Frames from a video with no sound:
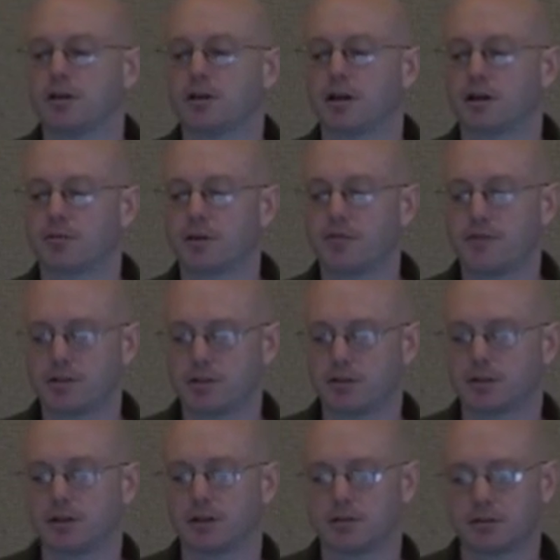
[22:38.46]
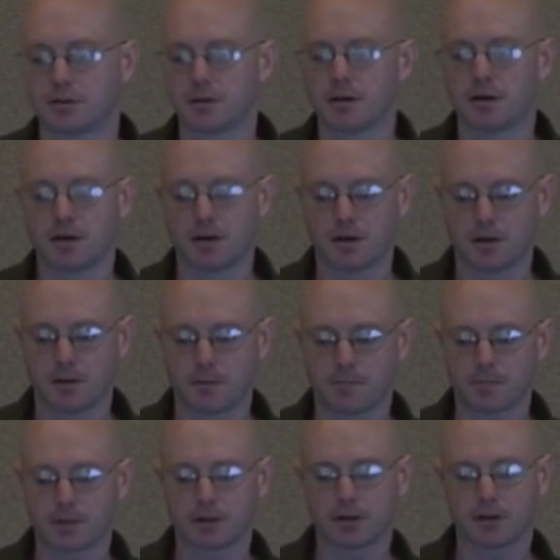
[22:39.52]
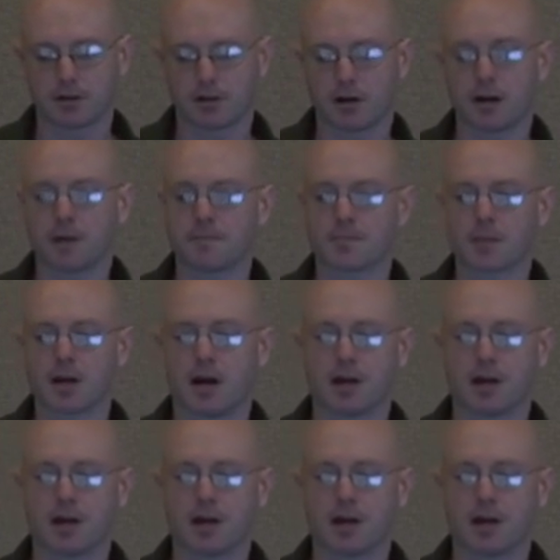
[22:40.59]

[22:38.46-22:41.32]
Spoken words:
revisit this later on.